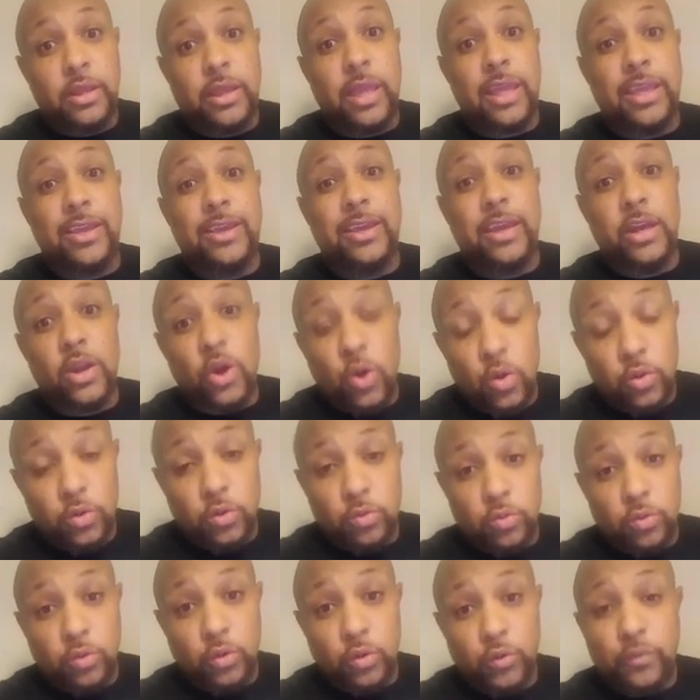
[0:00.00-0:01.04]
Can you get on
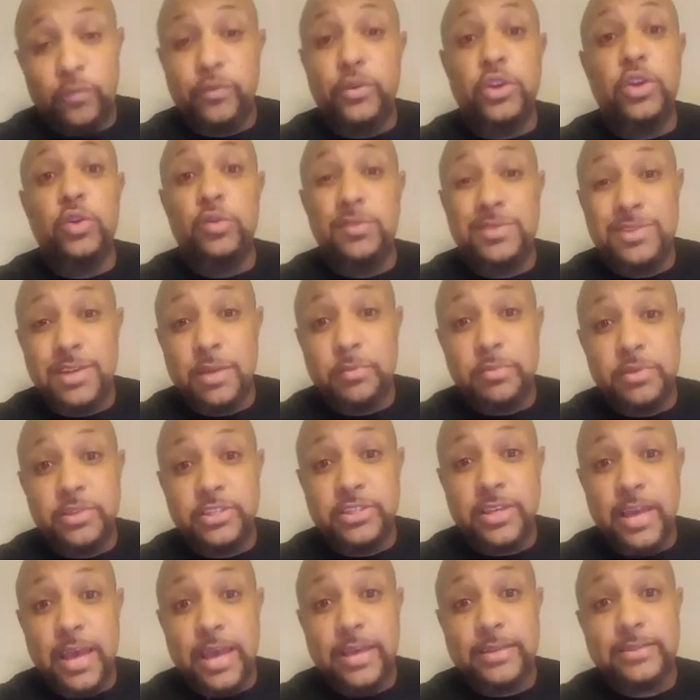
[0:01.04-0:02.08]
the roof, do jumping
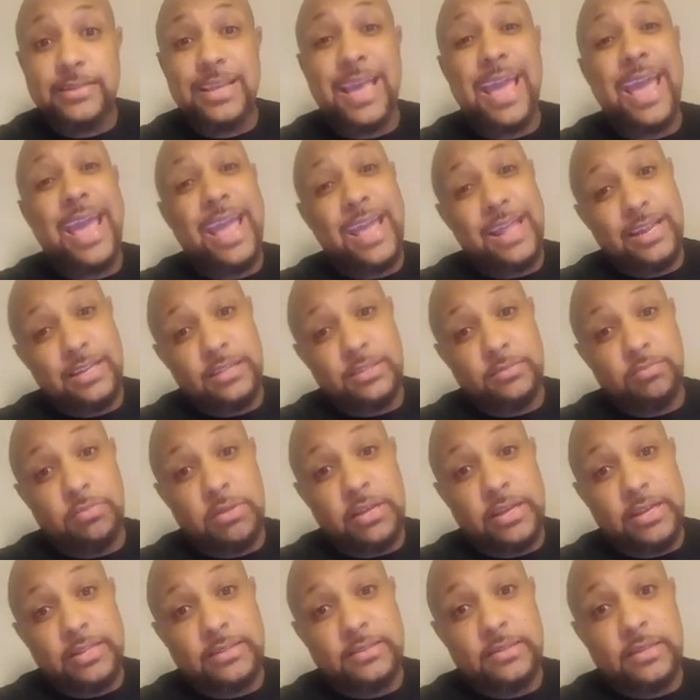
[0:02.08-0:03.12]
jacks and the
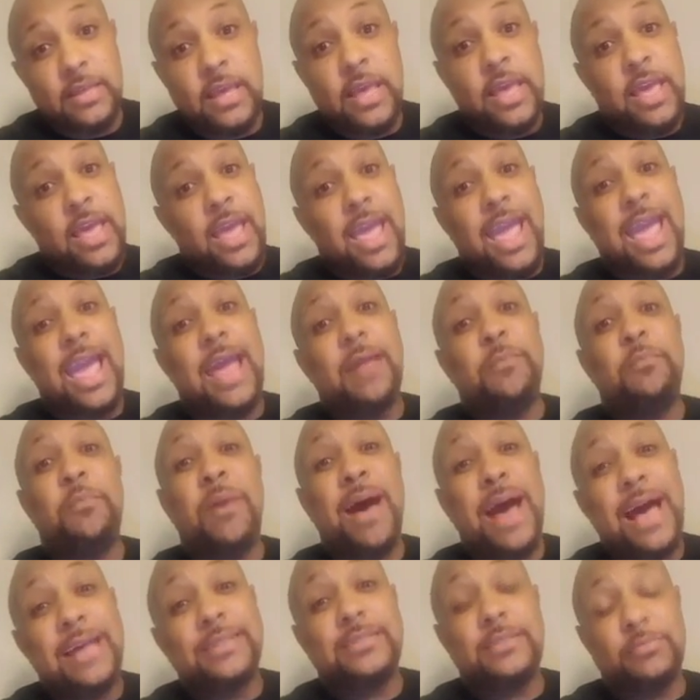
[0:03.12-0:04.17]
splits, and
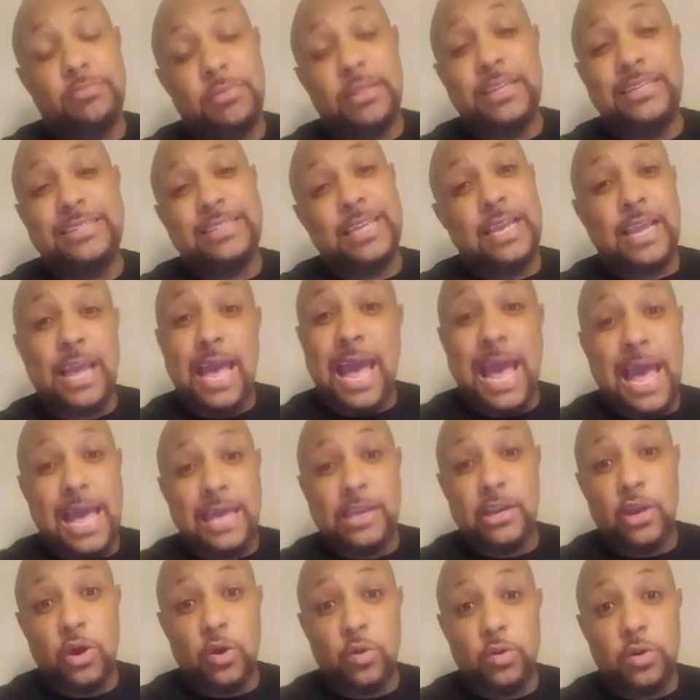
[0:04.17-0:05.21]
possibly sing a
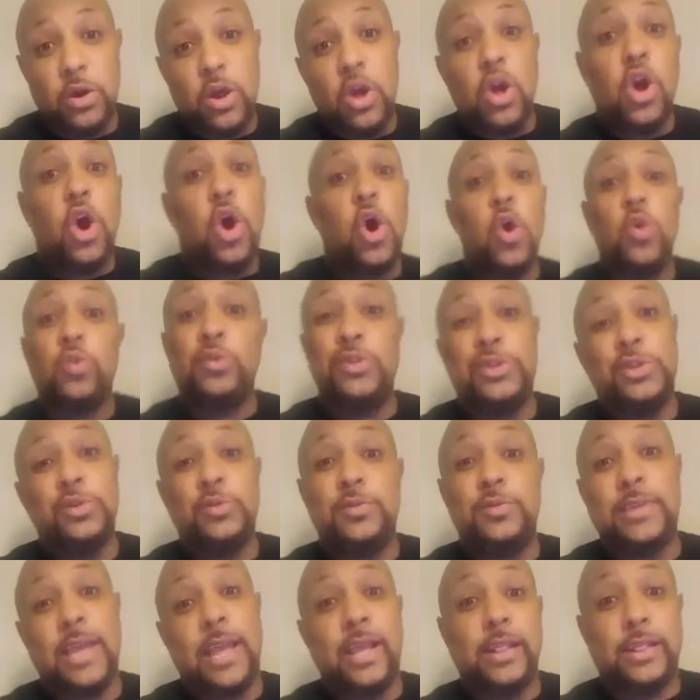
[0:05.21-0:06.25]
high note on
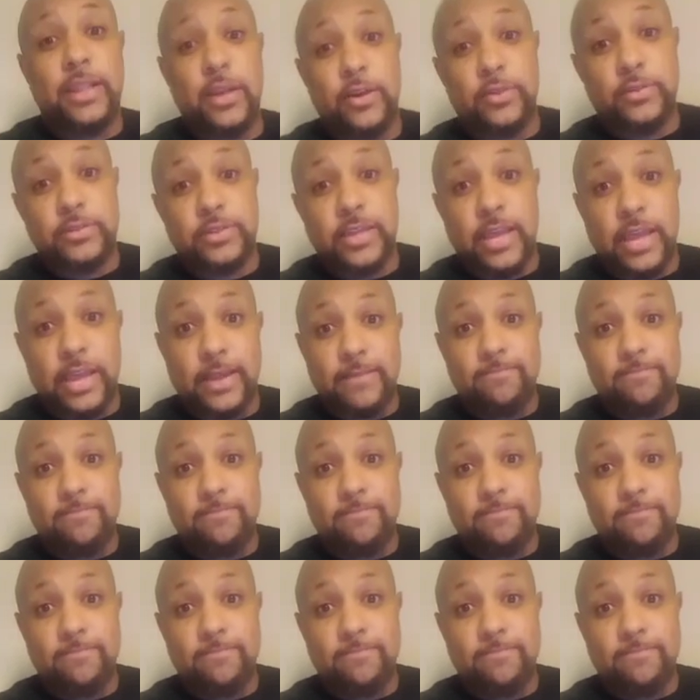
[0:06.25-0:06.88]
Tuesday and Thursday?